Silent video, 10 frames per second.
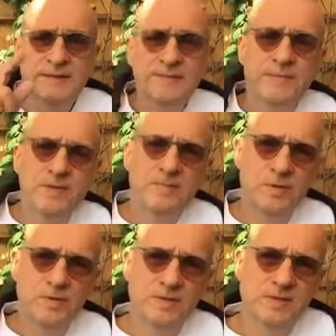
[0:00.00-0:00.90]
In the
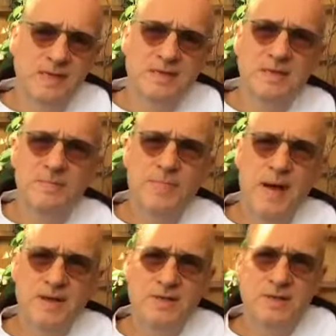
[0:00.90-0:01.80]
Buddhist sense,
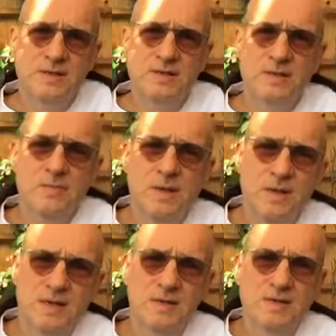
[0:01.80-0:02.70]
compassion is the
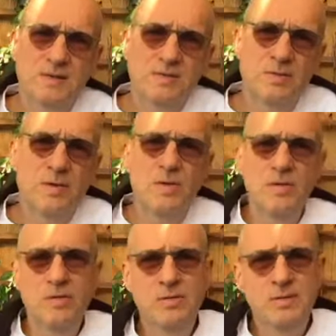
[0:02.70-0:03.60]
willingness to
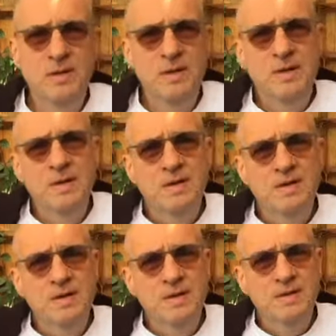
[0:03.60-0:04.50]
hold
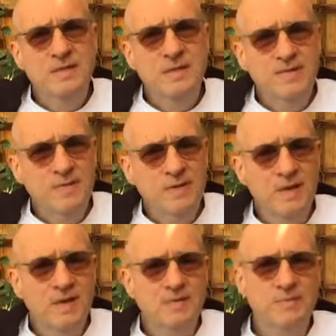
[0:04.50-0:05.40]
the suffering
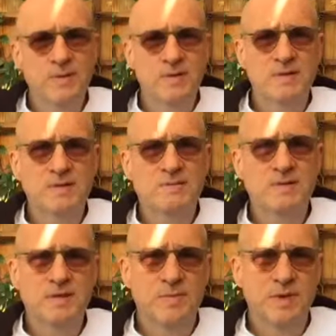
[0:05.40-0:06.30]
experience of
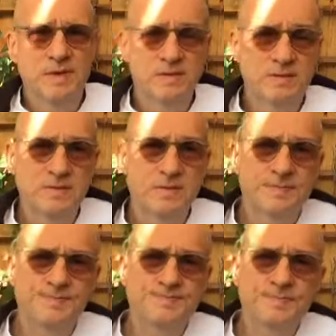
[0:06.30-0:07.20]
someone else.
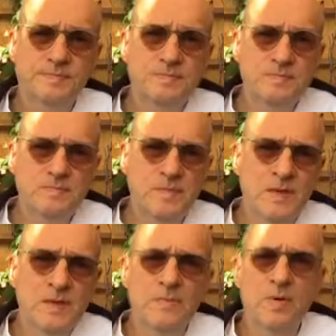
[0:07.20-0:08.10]

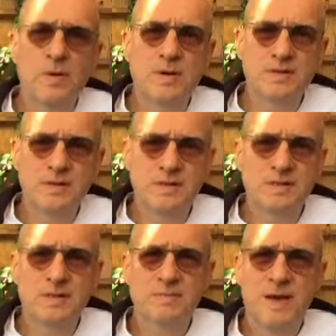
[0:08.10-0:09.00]
In a broader sense,
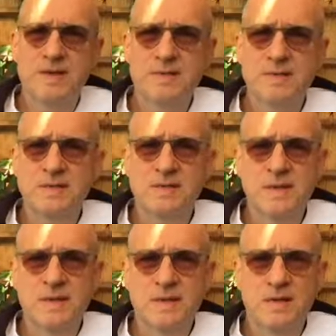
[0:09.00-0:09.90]
compassion is
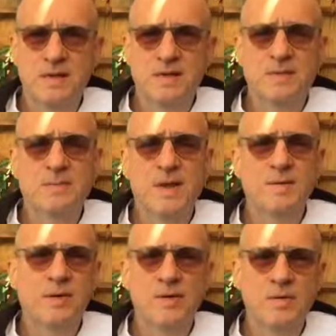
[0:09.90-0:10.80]
to be able
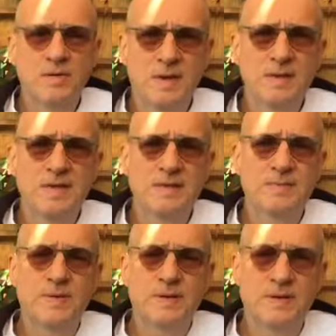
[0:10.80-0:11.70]
to hold any
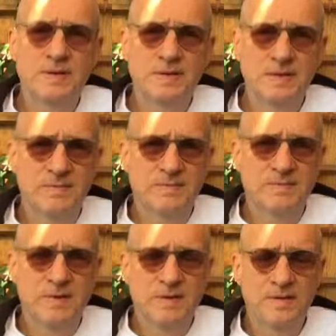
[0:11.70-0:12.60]
experience of
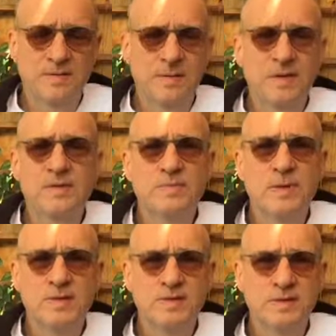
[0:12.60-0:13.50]
the other
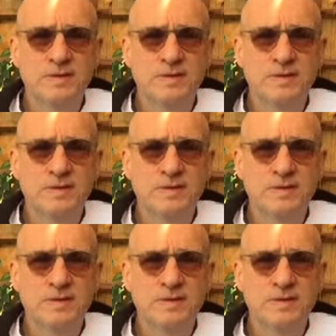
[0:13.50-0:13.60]
person.